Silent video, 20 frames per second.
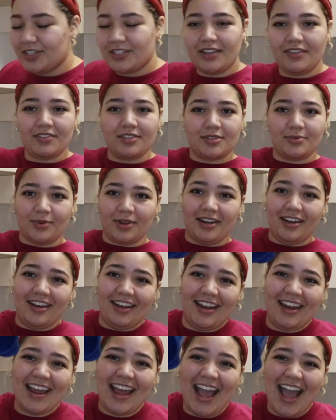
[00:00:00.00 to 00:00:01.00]
just have this
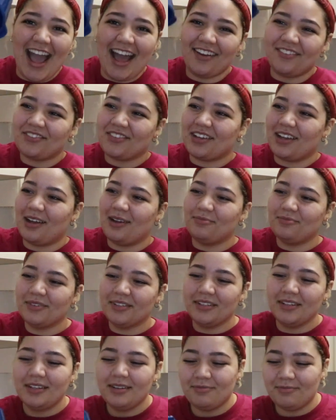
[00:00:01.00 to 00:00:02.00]
1.5 cup
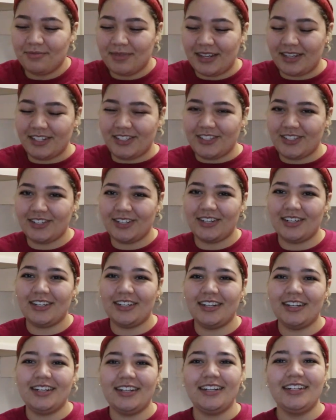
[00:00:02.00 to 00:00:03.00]

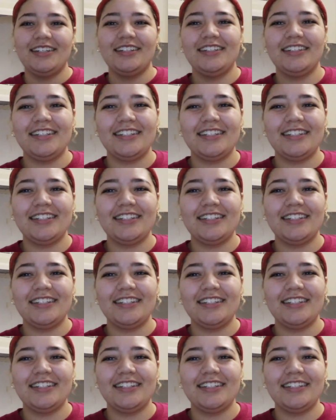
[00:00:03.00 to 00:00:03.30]
measure.